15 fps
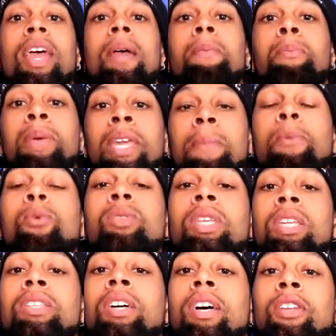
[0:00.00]
And people
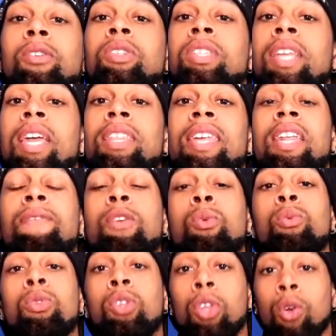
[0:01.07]
need to understand that if
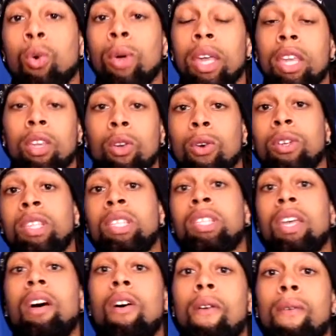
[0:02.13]
you do it
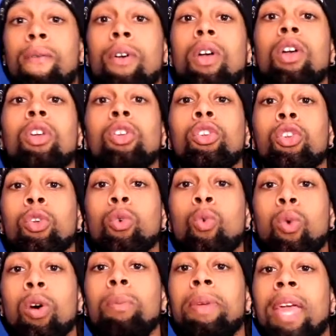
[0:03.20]
yourself, you
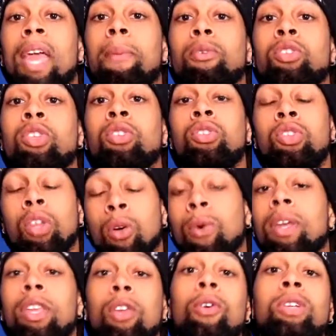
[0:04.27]
will be able to
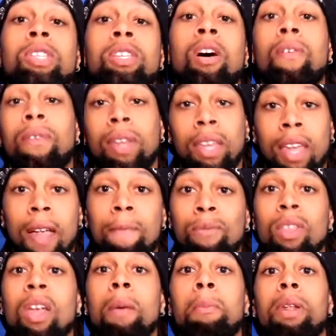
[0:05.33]
do it yourself again.
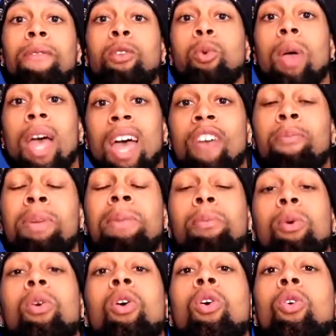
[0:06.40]
But if you have
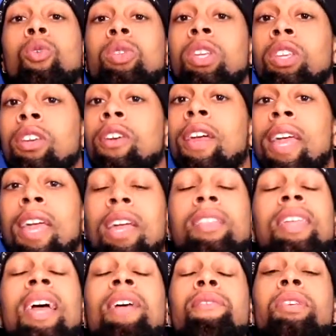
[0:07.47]
people holding your
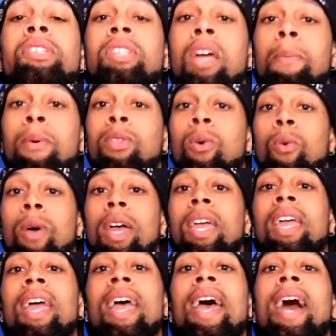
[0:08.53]
hand every step of the
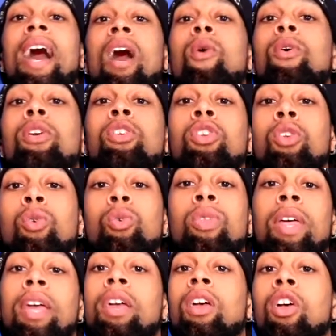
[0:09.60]
way, how are you
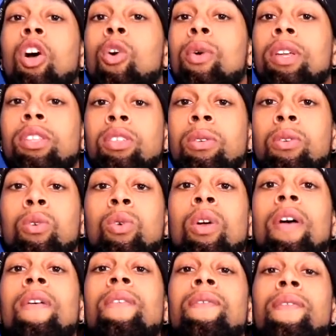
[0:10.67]
then going to
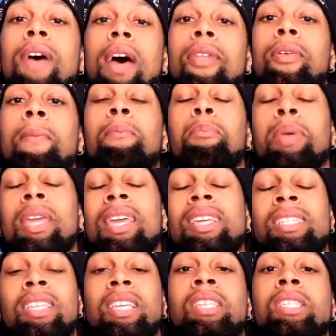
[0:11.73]
fathom
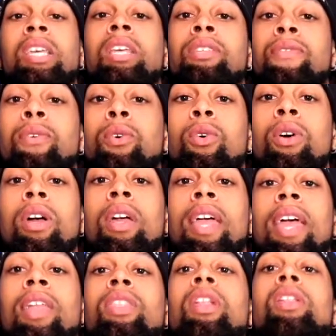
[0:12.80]
being successful
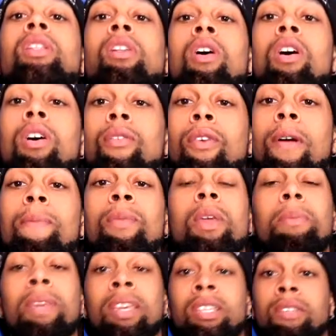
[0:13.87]
in the long
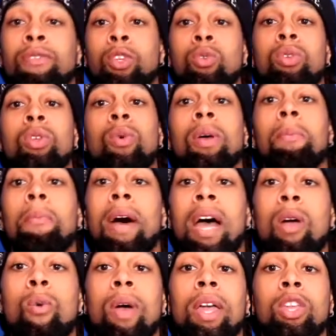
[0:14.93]
run? Because if you do it
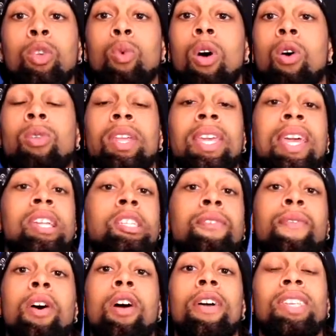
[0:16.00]
my way, you only get
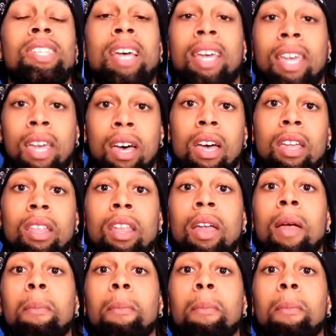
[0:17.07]
as far as I got.